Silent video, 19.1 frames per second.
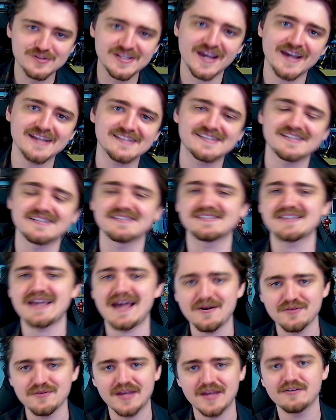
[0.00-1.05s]
Titans
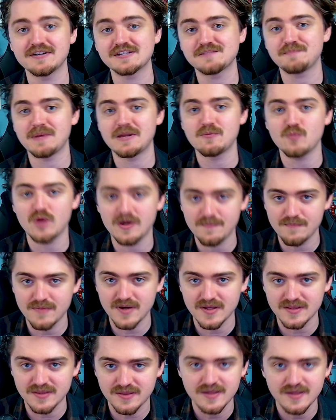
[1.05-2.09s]
out there, it's been one
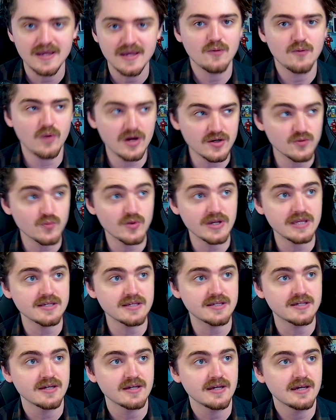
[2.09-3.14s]
month, one
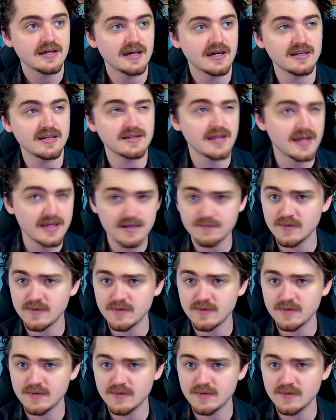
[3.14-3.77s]
week, and a day